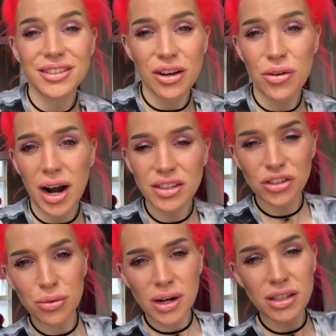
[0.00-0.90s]
So I
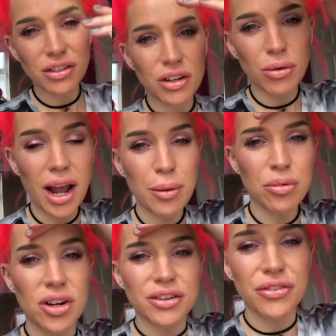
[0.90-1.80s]
just wanted to do a
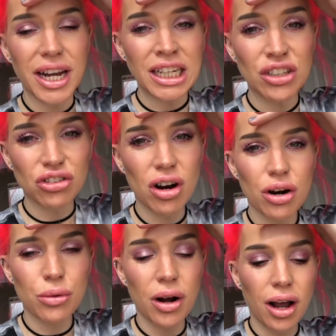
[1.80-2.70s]
brief
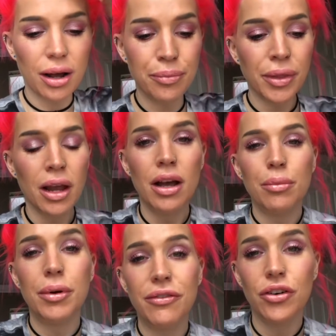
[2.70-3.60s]
intro
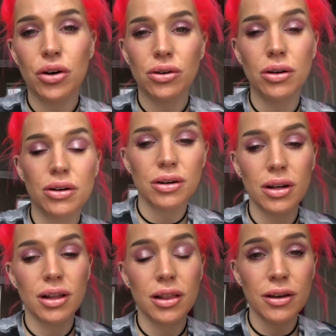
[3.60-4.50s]
before
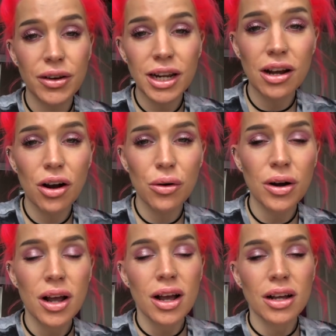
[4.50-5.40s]
the video,
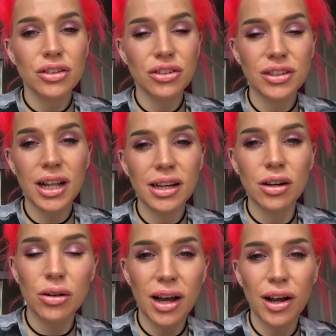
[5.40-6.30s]
just to let you
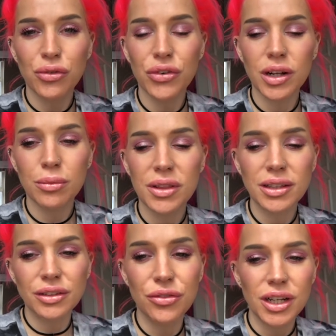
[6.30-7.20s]
know that I filmed
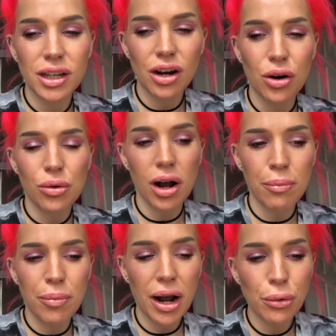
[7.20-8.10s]
this video
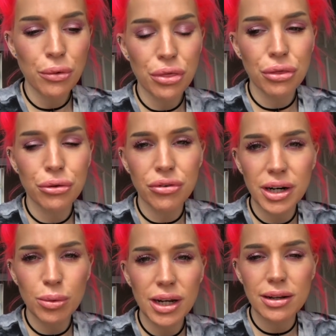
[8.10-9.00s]
about
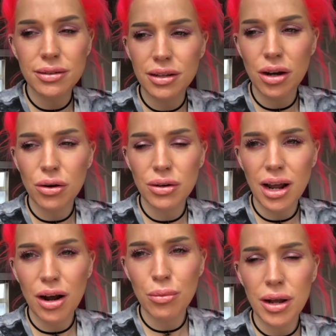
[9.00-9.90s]
3 weeks ago
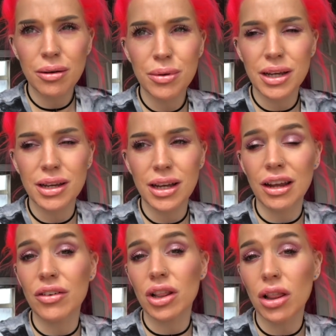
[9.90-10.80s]
now, maybe
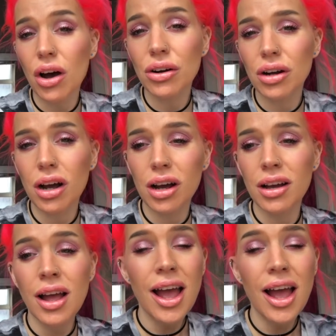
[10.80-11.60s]
even longer.